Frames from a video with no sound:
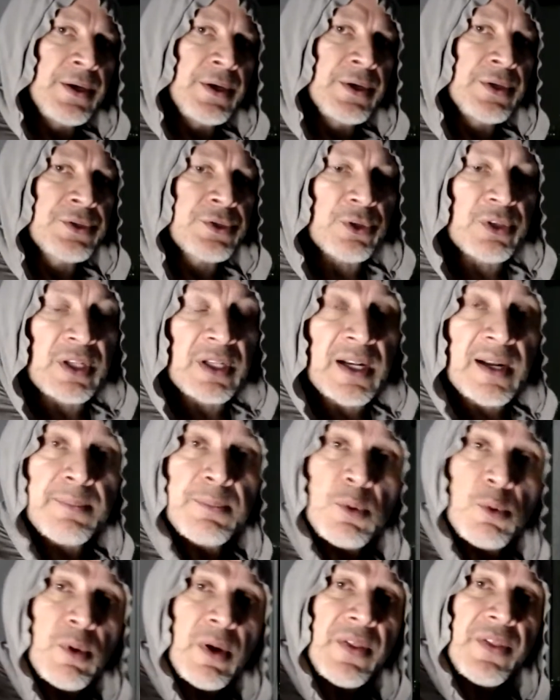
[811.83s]
So the
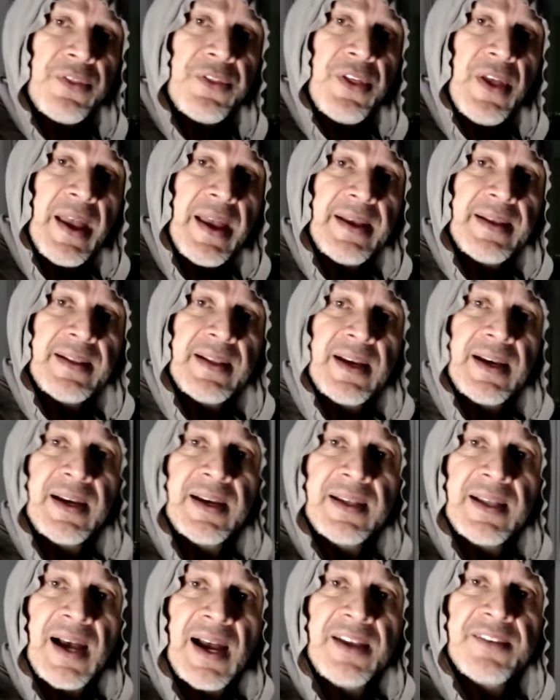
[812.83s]
number one thing
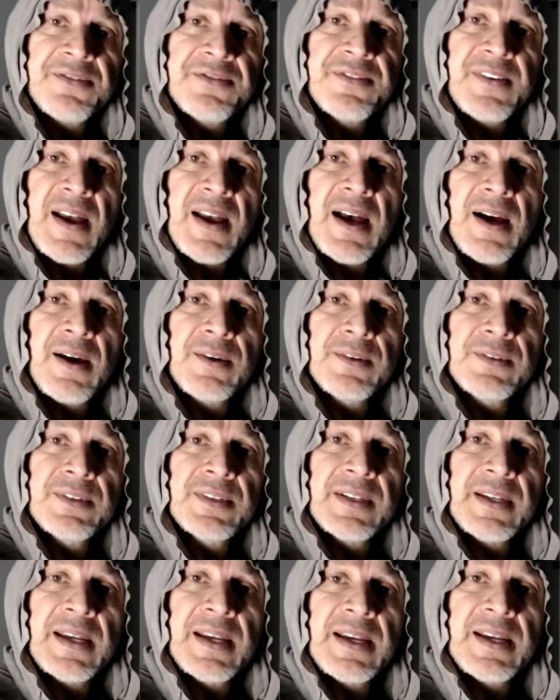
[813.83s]
I found
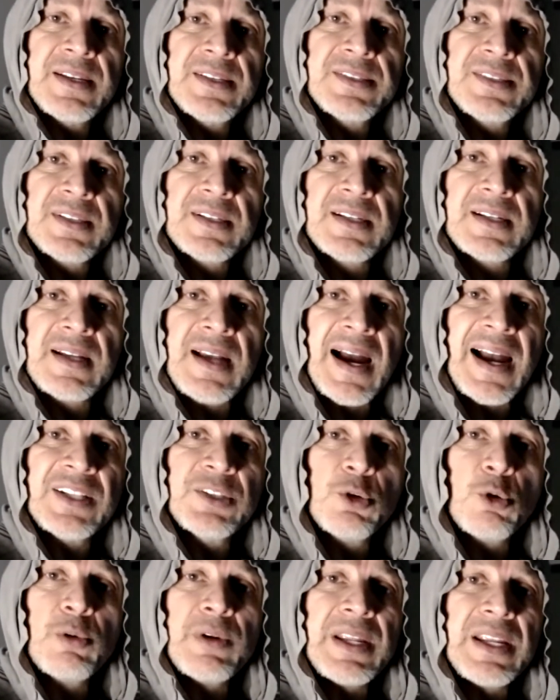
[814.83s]
is I
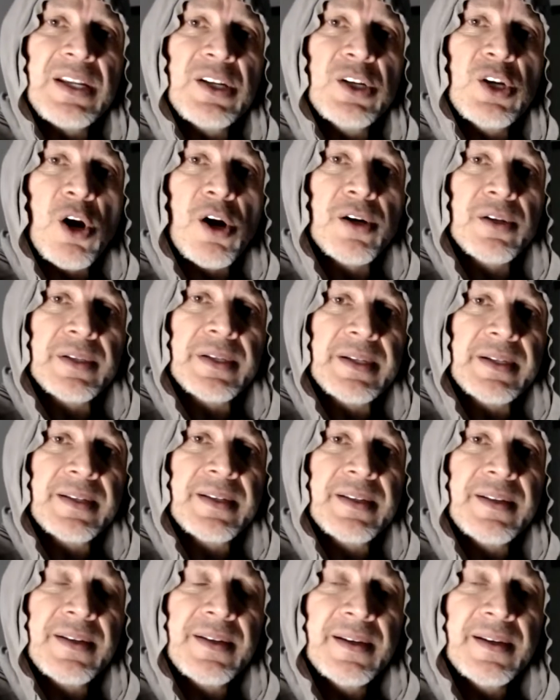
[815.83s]
don't eat garlic